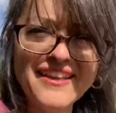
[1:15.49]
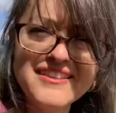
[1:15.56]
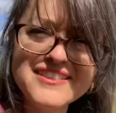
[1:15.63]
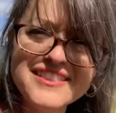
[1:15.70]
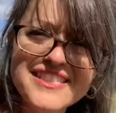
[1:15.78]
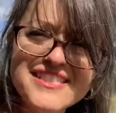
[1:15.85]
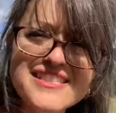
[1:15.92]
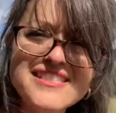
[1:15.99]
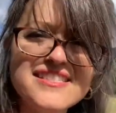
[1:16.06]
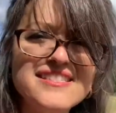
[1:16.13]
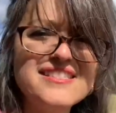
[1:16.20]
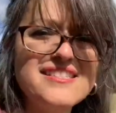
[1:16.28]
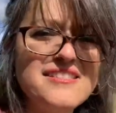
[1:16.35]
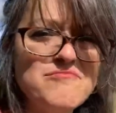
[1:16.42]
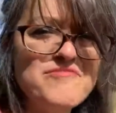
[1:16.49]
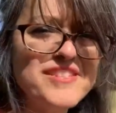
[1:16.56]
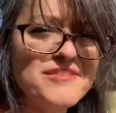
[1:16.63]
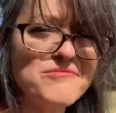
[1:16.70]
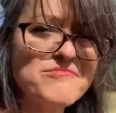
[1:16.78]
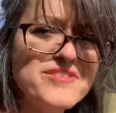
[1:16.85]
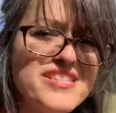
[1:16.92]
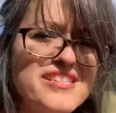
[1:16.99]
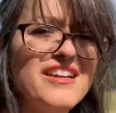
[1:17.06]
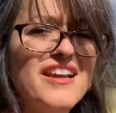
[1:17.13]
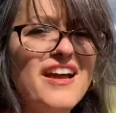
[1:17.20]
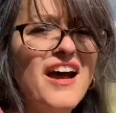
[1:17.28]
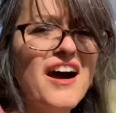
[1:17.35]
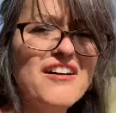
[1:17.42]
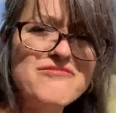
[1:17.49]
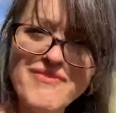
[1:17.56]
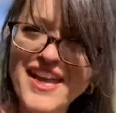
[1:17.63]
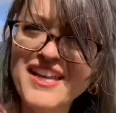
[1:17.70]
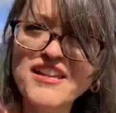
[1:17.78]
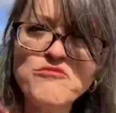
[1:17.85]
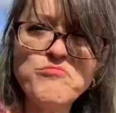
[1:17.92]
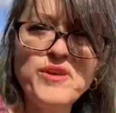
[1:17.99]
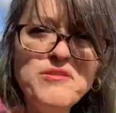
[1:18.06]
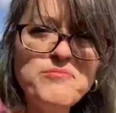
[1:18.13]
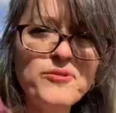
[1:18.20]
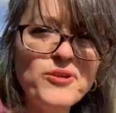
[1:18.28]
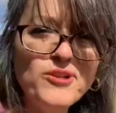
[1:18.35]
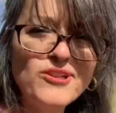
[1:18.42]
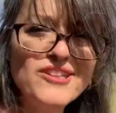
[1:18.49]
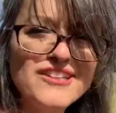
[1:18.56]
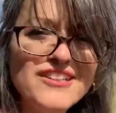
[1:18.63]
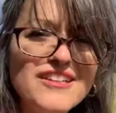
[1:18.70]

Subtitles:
illnesses and symptoms of many people